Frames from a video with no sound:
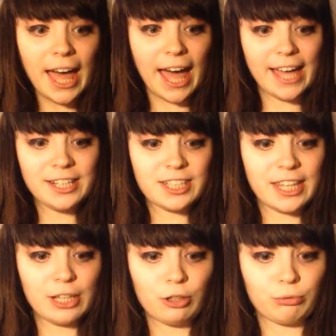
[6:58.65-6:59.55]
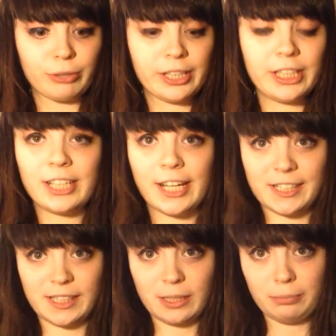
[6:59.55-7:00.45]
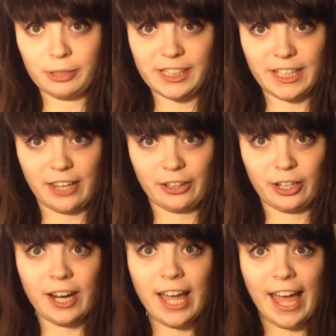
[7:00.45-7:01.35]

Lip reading: and they look really nice put together